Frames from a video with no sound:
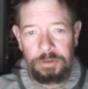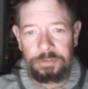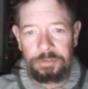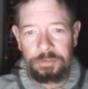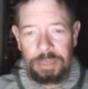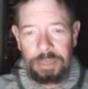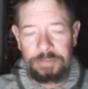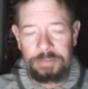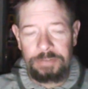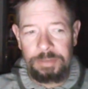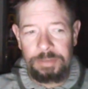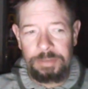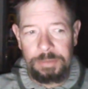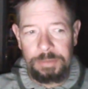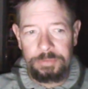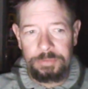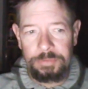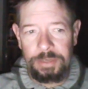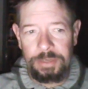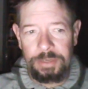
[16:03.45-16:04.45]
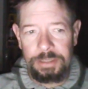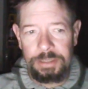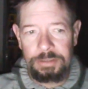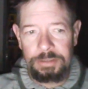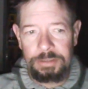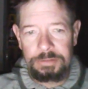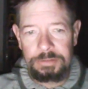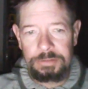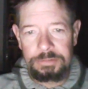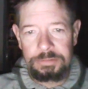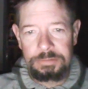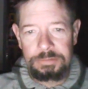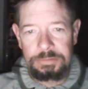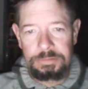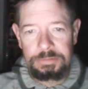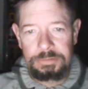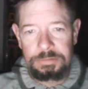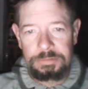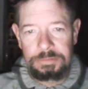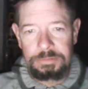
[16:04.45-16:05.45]
the last time I was there
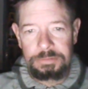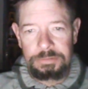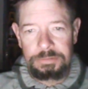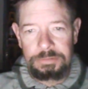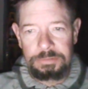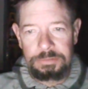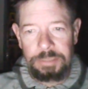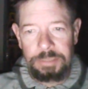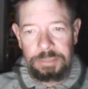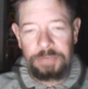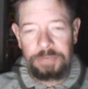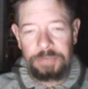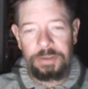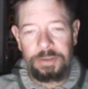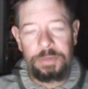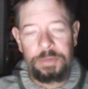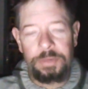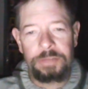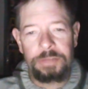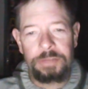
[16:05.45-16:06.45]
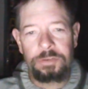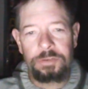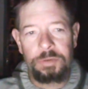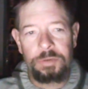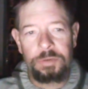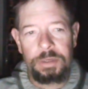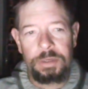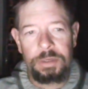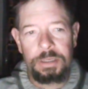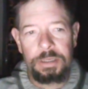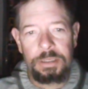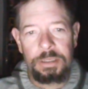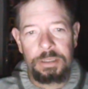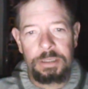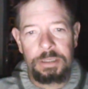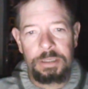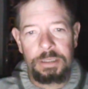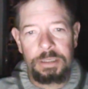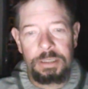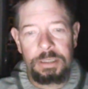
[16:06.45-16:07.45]
because they went to
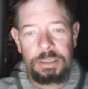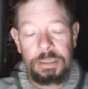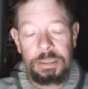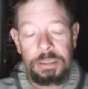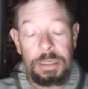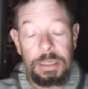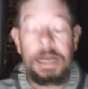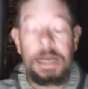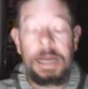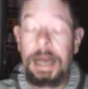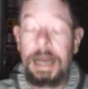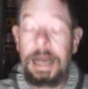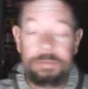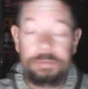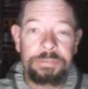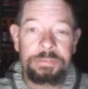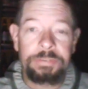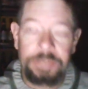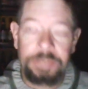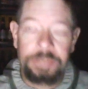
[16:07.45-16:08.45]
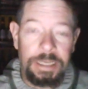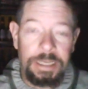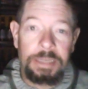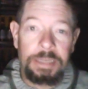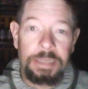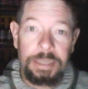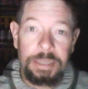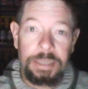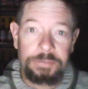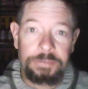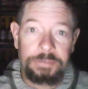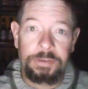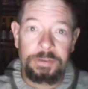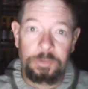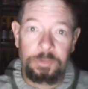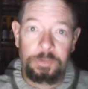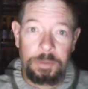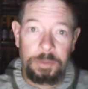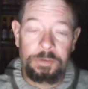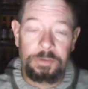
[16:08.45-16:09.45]
obviously a less
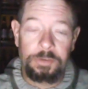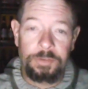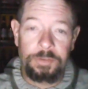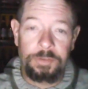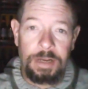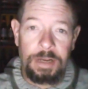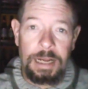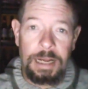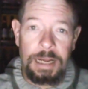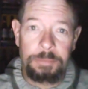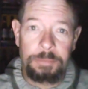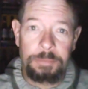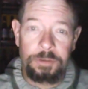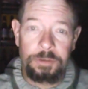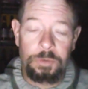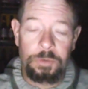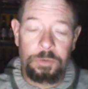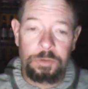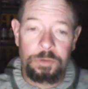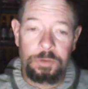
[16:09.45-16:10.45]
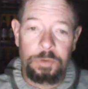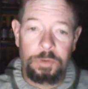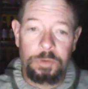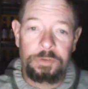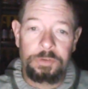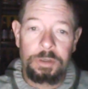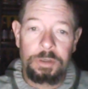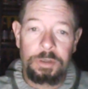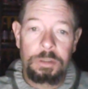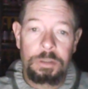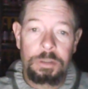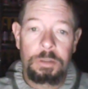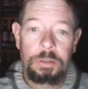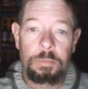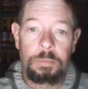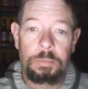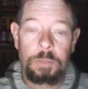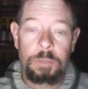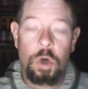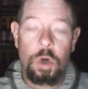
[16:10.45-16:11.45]
expensive option, which was
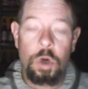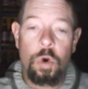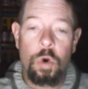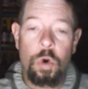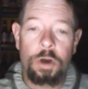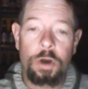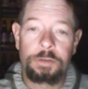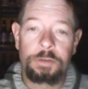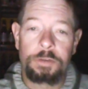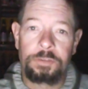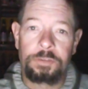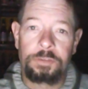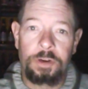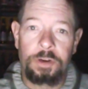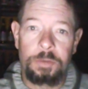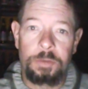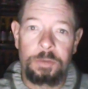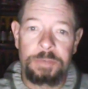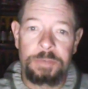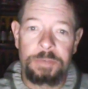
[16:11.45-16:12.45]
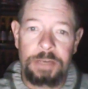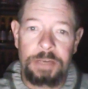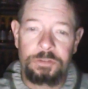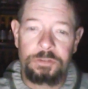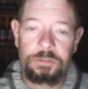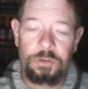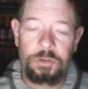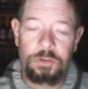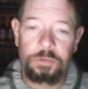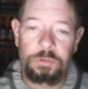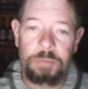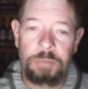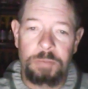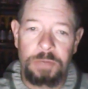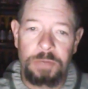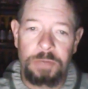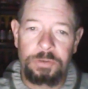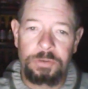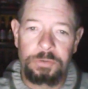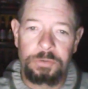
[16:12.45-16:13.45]
corn syrup, dextrose
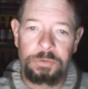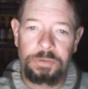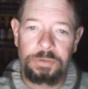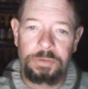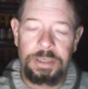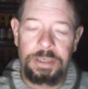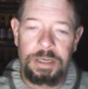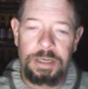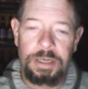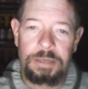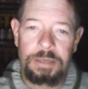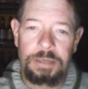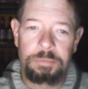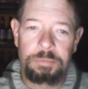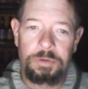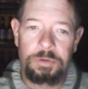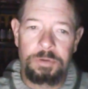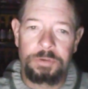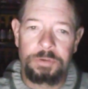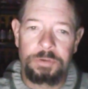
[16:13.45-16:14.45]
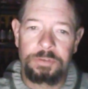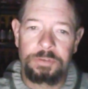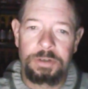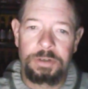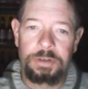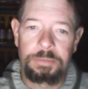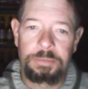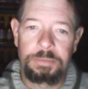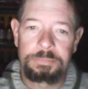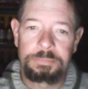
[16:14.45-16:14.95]
maltose, the uh, brewer syrup.